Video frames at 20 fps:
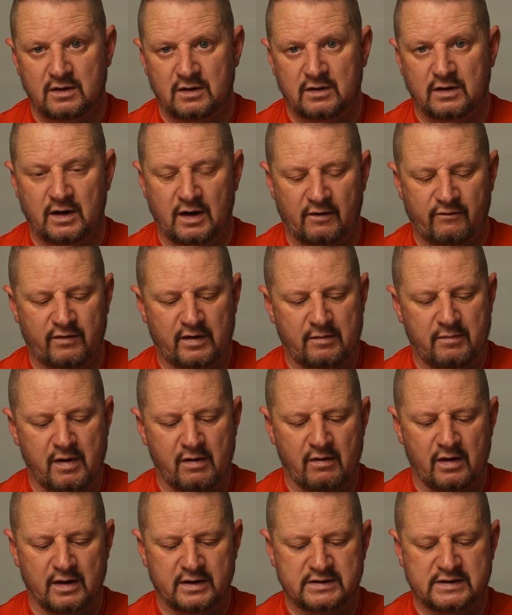the lovely
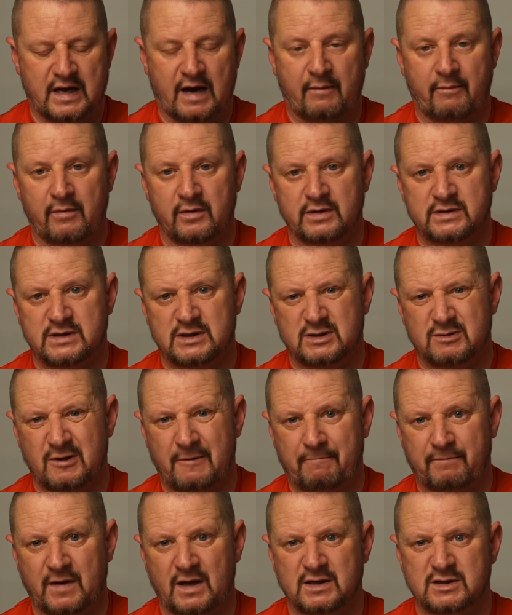mirrorless cameras,
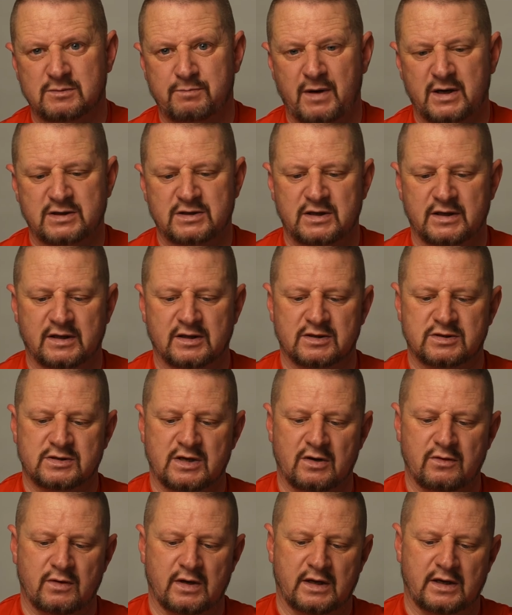especially the
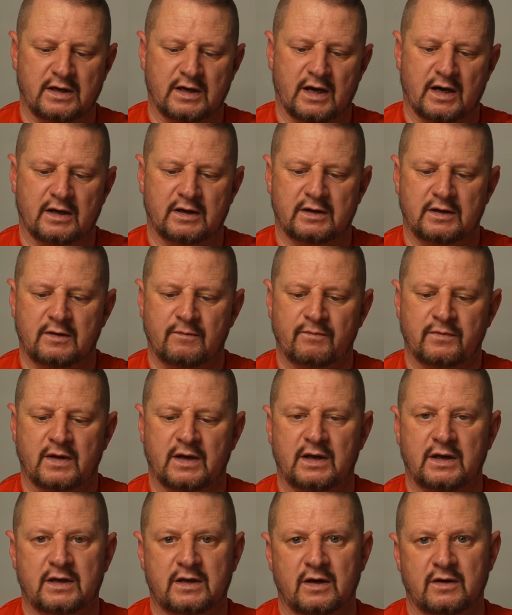Sony
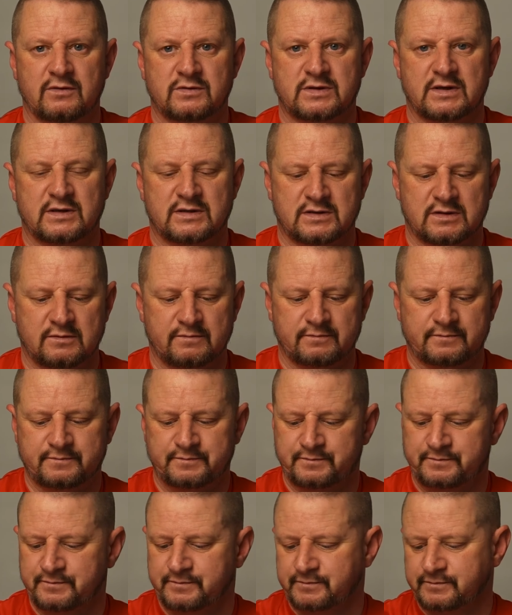ecosystem,
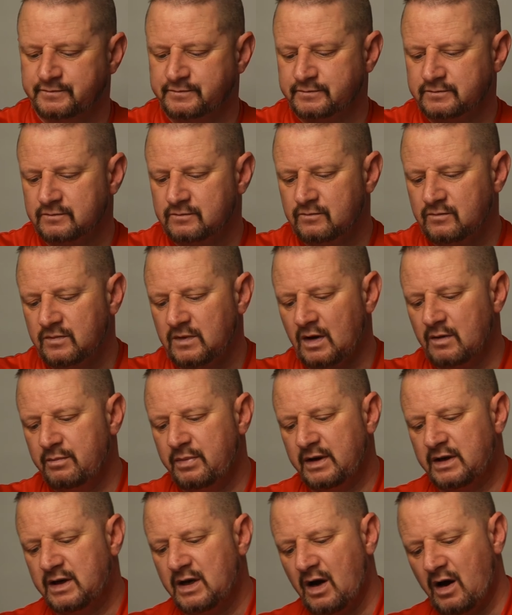
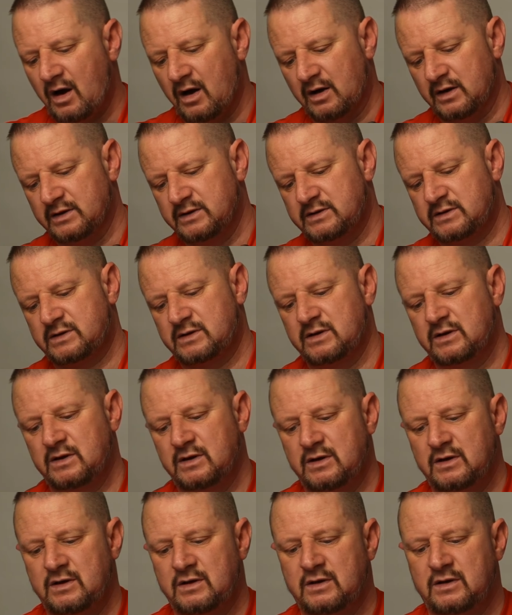because
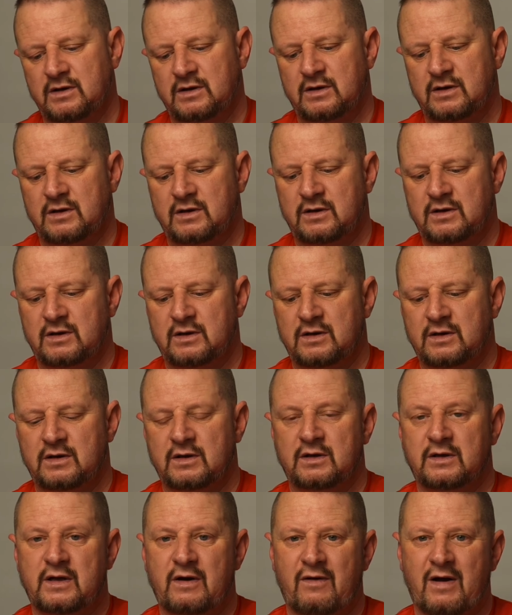
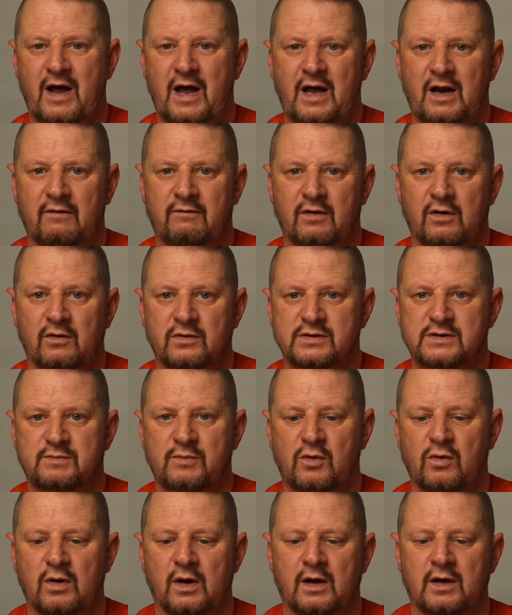they're a hell of a lot
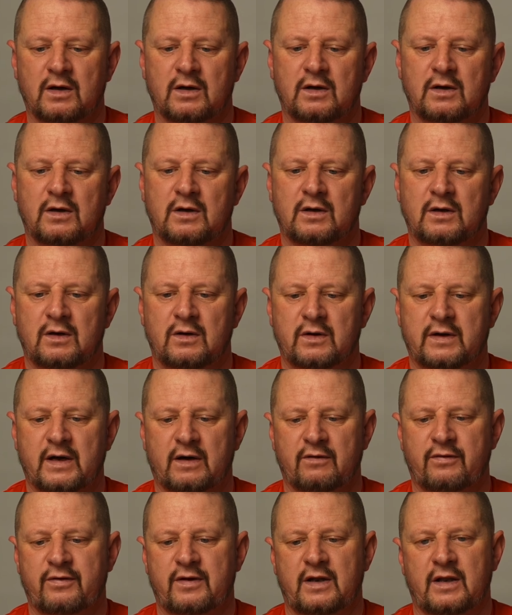smaller. Look
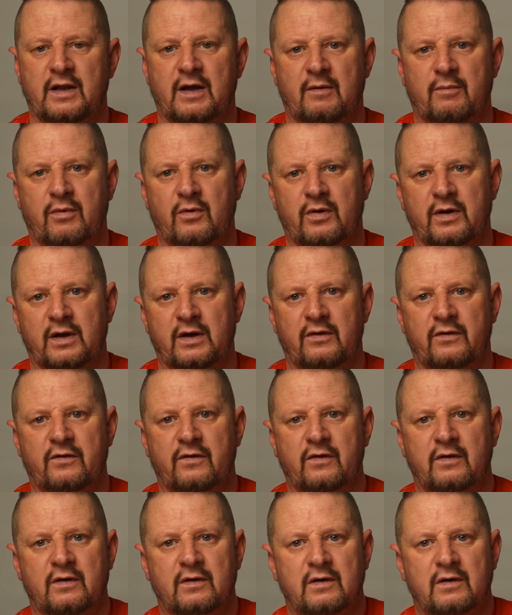how thin that body is.